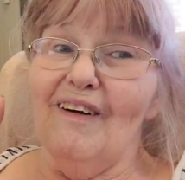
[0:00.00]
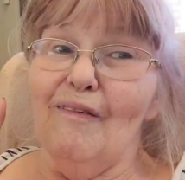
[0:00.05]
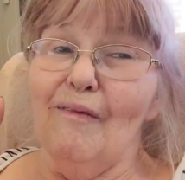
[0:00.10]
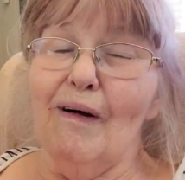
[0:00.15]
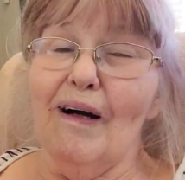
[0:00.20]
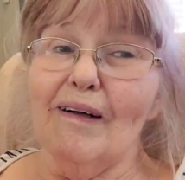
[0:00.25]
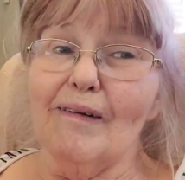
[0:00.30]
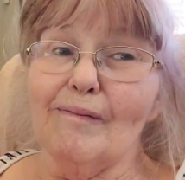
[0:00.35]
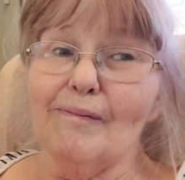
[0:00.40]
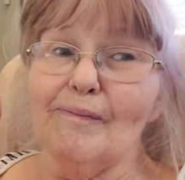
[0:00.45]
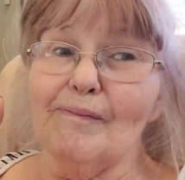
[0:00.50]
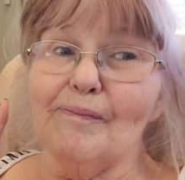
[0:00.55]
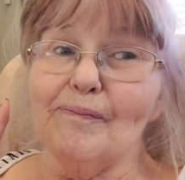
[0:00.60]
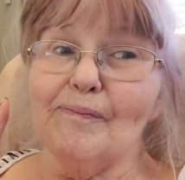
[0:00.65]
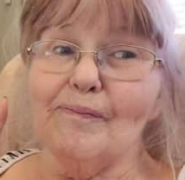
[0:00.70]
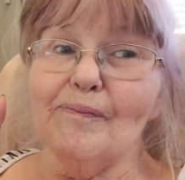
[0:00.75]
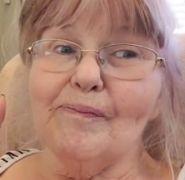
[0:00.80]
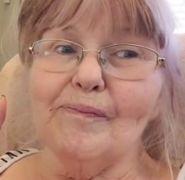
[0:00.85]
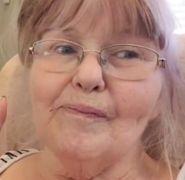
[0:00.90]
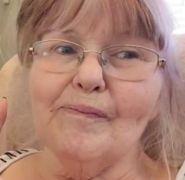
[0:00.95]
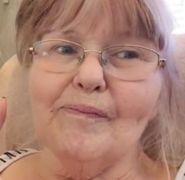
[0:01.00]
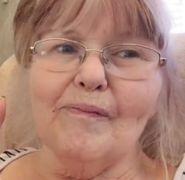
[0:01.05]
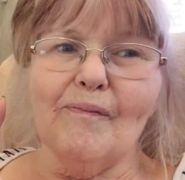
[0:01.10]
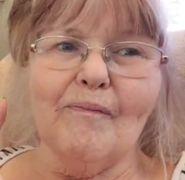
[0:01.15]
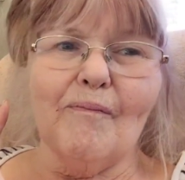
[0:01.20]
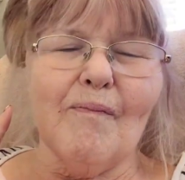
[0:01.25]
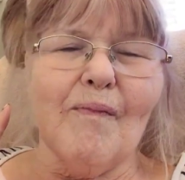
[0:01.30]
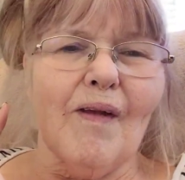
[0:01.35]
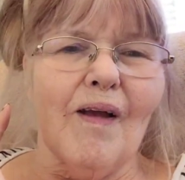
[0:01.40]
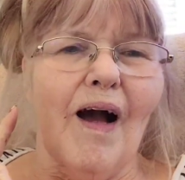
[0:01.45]
Well,
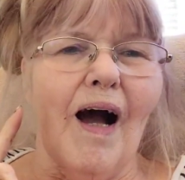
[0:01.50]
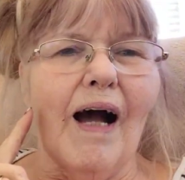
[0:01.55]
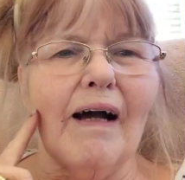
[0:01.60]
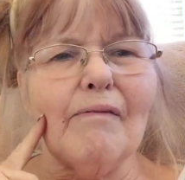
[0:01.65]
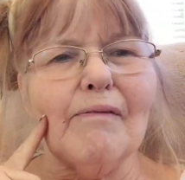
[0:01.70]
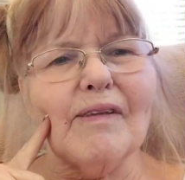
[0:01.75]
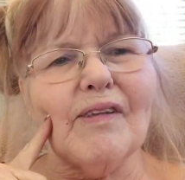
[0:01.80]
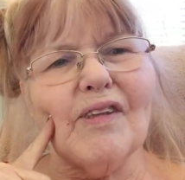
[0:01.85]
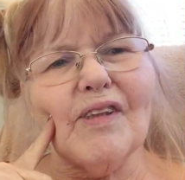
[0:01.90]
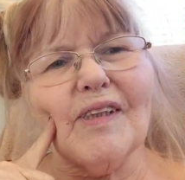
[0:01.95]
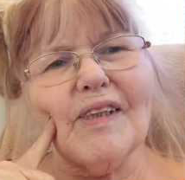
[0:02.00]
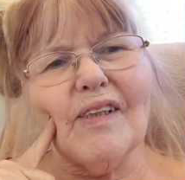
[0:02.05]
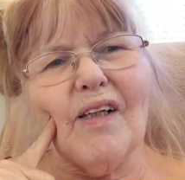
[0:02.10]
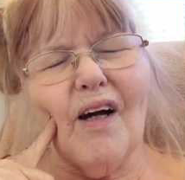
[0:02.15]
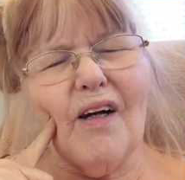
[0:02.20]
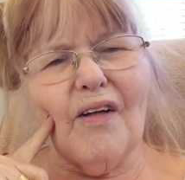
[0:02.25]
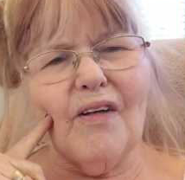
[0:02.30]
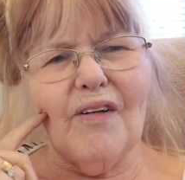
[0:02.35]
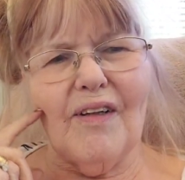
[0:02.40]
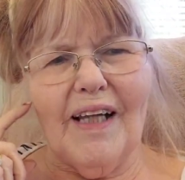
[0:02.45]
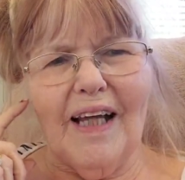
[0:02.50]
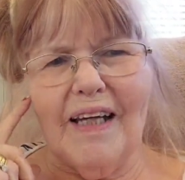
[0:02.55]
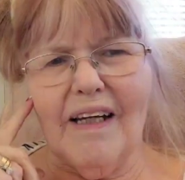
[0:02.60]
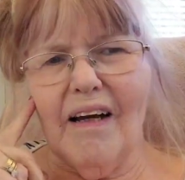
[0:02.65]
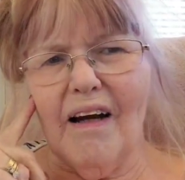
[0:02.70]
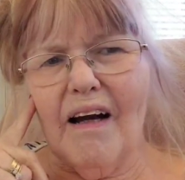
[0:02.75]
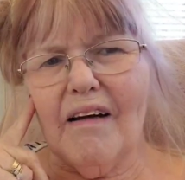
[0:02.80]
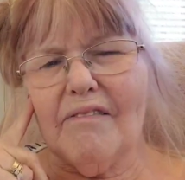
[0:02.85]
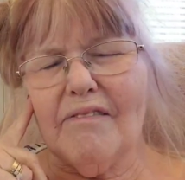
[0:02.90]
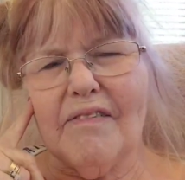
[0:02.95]
I will just talk your leg
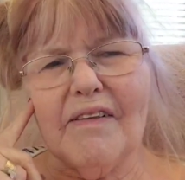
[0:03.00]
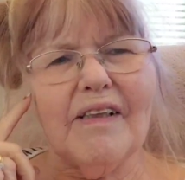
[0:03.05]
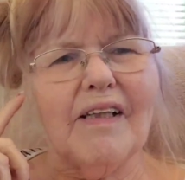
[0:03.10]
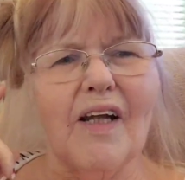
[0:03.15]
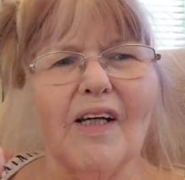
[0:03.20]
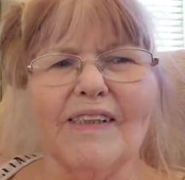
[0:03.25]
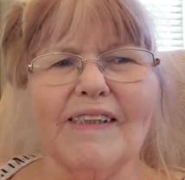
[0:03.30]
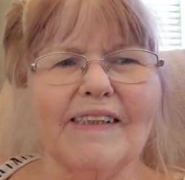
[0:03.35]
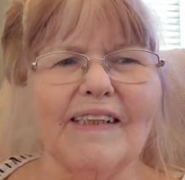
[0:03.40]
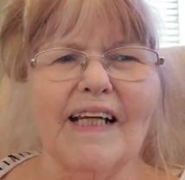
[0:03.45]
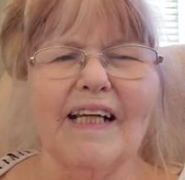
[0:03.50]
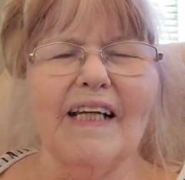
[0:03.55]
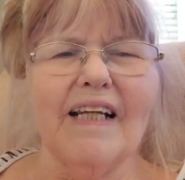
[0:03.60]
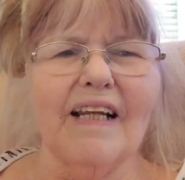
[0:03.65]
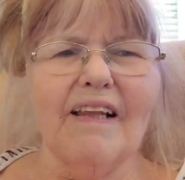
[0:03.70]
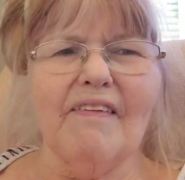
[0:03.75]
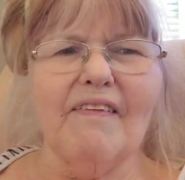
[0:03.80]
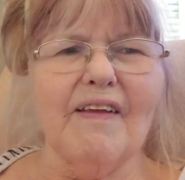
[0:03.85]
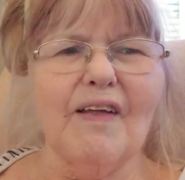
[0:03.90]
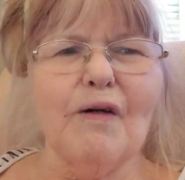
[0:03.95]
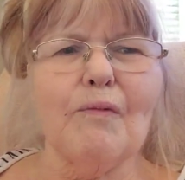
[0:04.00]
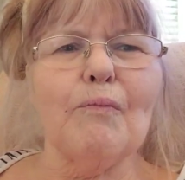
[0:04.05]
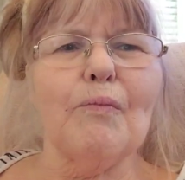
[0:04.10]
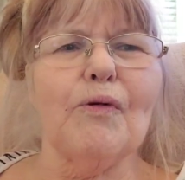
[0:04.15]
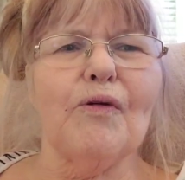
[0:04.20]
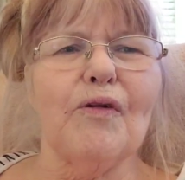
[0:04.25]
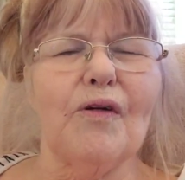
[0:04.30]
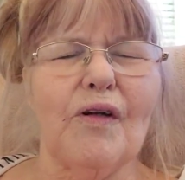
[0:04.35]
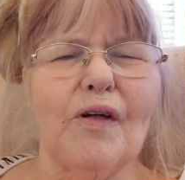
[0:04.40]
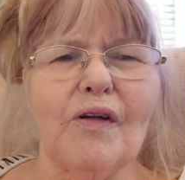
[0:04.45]
off and not say anything in
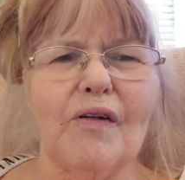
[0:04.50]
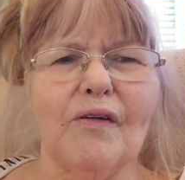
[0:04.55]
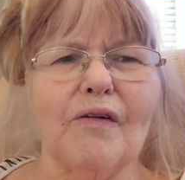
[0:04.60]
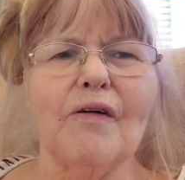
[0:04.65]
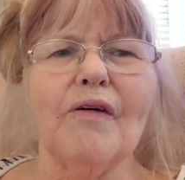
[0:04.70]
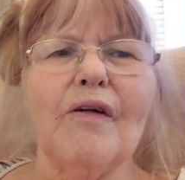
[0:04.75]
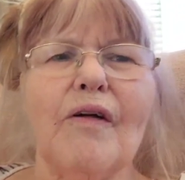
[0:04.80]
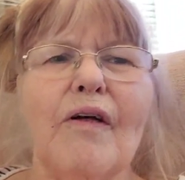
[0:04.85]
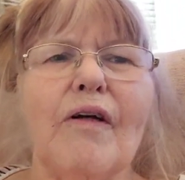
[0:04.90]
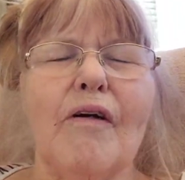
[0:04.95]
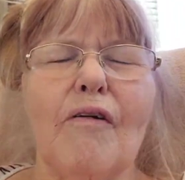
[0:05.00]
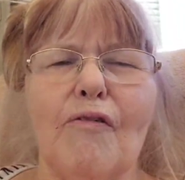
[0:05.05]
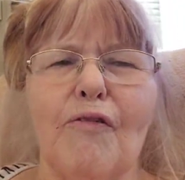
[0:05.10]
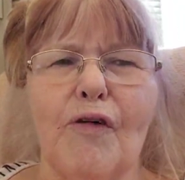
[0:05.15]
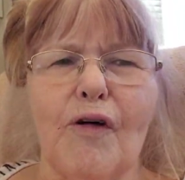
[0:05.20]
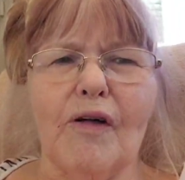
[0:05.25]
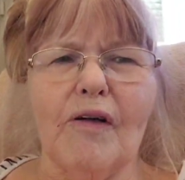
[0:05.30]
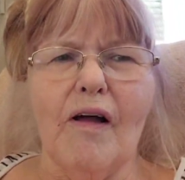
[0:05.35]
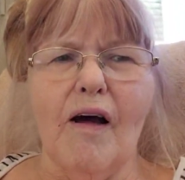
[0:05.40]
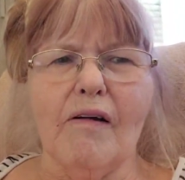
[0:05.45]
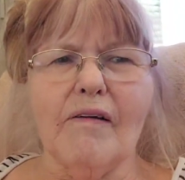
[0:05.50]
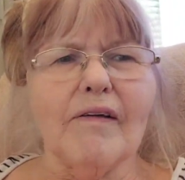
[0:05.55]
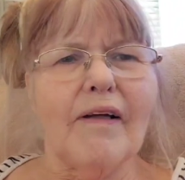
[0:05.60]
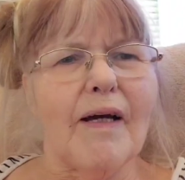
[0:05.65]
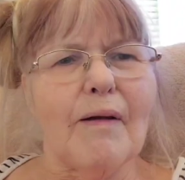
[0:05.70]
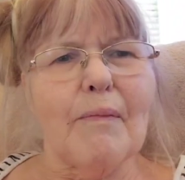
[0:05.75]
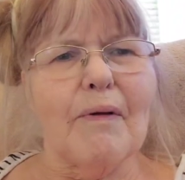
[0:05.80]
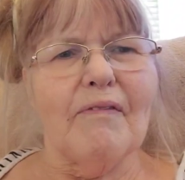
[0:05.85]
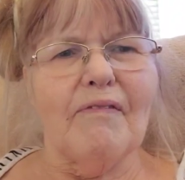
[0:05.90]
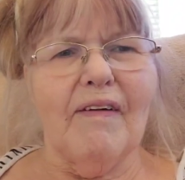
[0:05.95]
particular for a long
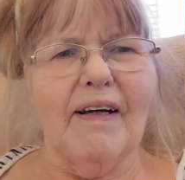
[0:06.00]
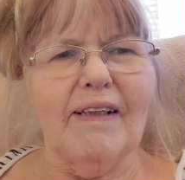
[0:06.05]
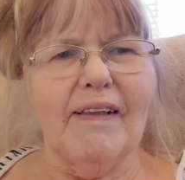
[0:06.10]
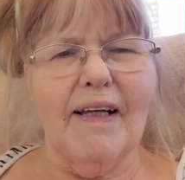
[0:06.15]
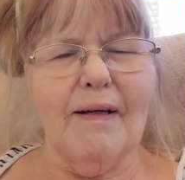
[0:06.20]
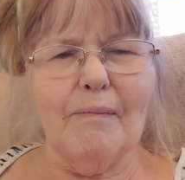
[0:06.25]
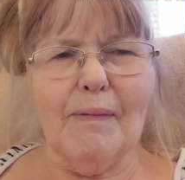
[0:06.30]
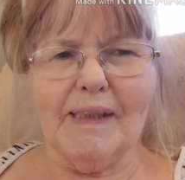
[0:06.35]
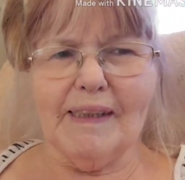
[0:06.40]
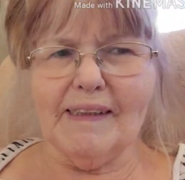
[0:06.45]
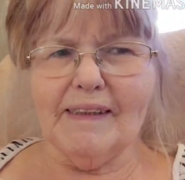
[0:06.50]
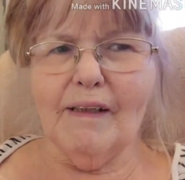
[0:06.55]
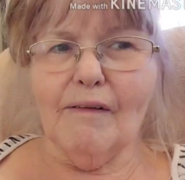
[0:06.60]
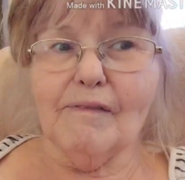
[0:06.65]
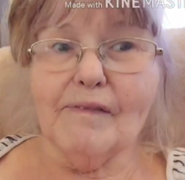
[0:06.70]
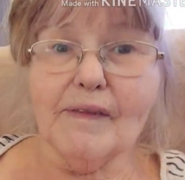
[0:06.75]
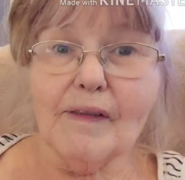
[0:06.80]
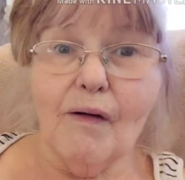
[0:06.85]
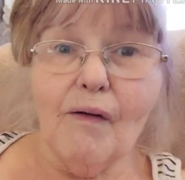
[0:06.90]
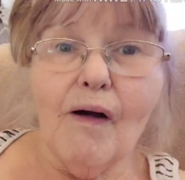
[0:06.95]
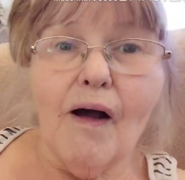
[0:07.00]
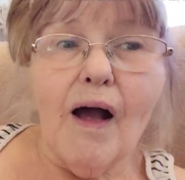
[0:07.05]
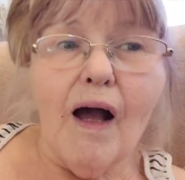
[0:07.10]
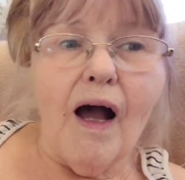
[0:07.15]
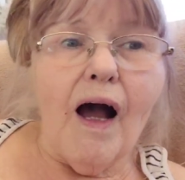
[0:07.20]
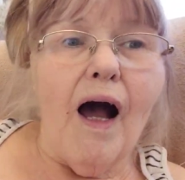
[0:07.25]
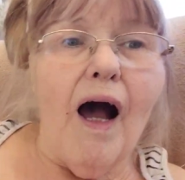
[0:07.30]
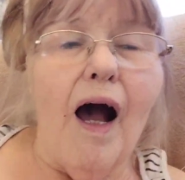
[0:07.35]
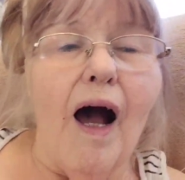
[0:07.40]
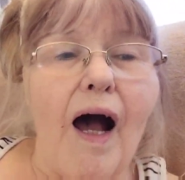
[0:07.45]
time if I let myself. So
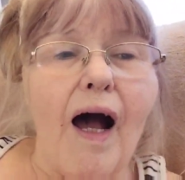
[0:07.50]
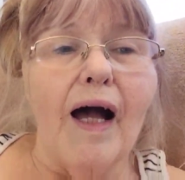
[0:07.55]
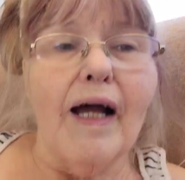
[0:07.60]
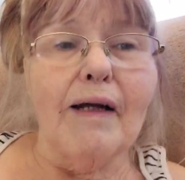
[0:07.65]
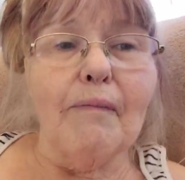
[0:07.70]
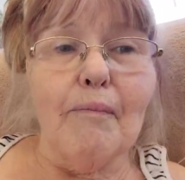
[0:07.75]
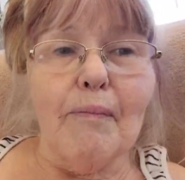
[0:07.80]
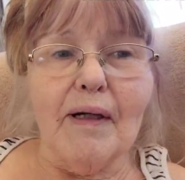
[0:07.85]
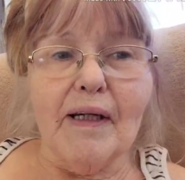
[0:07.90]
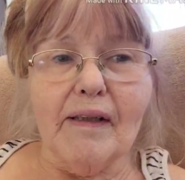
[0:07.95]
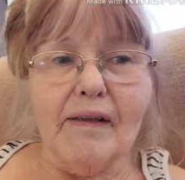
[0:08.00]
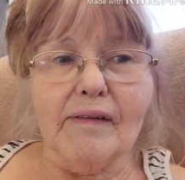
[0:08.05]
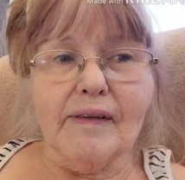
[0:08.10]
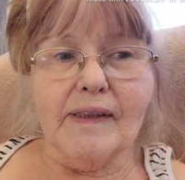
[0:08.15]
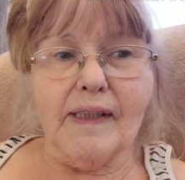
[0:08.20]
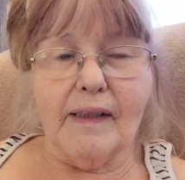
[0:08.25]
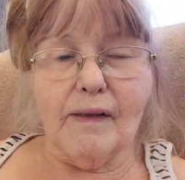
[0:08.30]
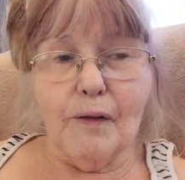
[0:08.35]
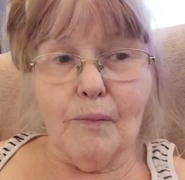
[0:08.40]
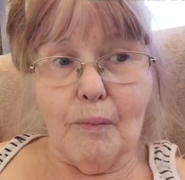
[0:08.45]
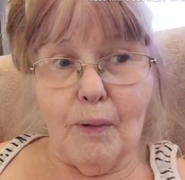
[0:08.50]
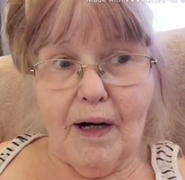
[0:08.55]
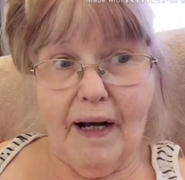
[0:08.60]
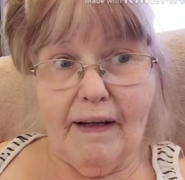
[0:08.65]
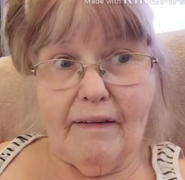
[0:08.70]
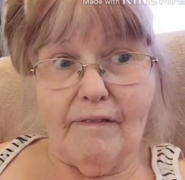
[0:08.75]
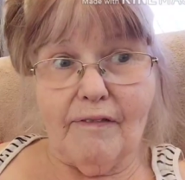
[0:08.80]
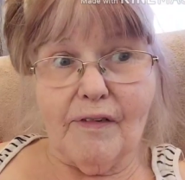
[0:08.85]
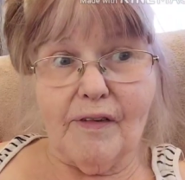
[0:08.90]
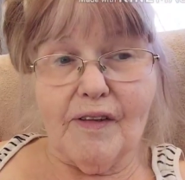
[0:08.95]
I better say
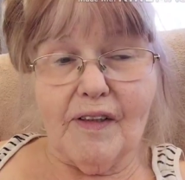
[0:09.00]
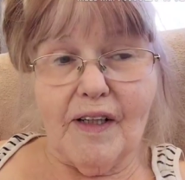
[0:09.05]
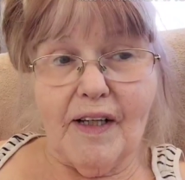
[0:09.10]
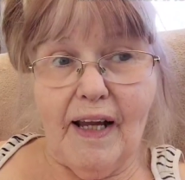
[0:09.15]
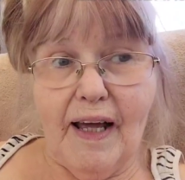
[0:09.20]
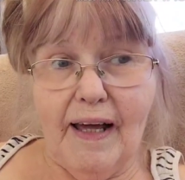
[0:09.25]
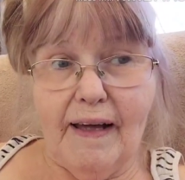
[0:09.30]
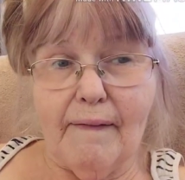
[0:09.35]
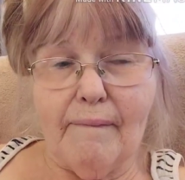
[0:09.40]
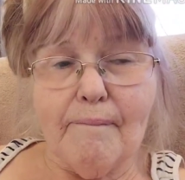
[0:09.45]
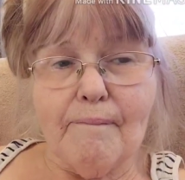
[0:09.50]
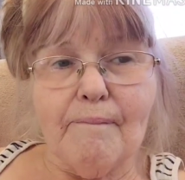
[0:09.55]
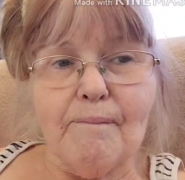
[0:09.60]
goodbye for today.